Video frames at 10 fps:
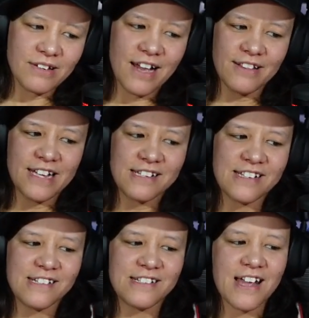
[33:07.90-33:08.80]
Got like
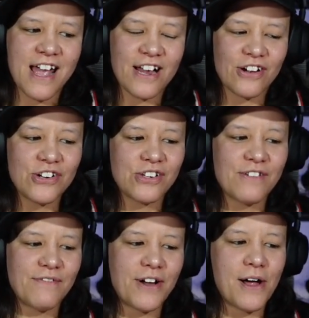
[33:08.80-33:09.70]
60 acres
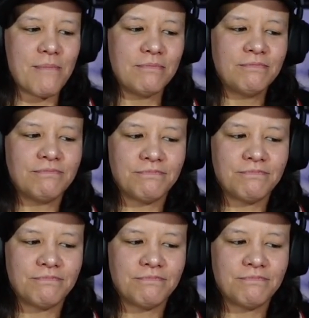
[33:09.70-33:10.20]
of, um,